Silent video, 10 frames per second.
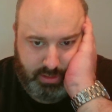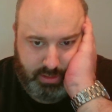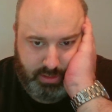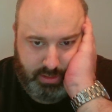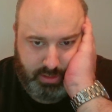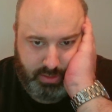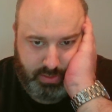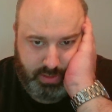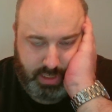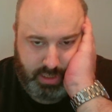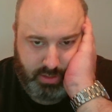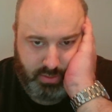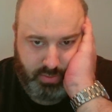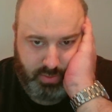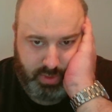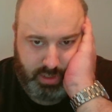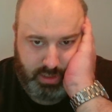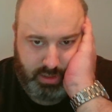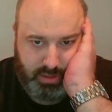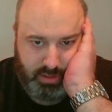So how do we
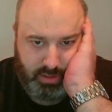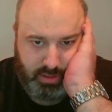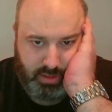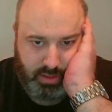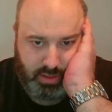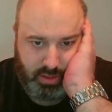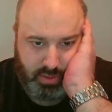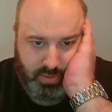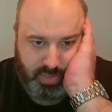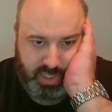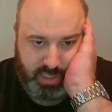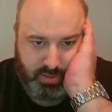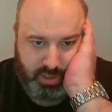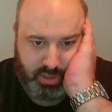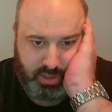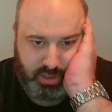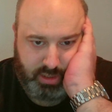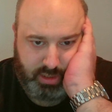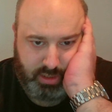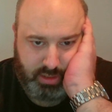go about
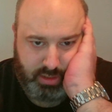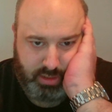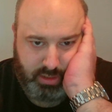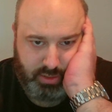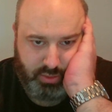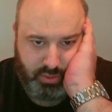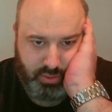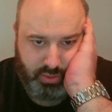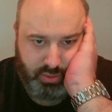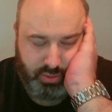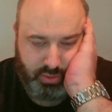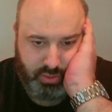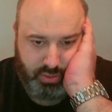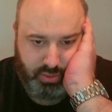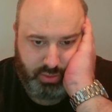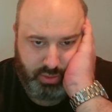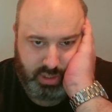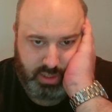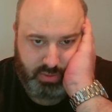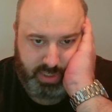this? Is
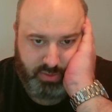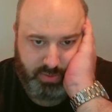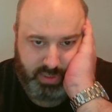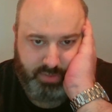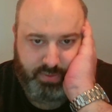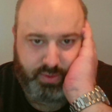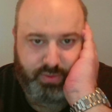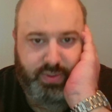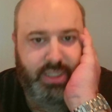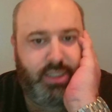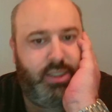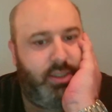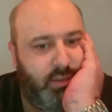there a way to infiltrate?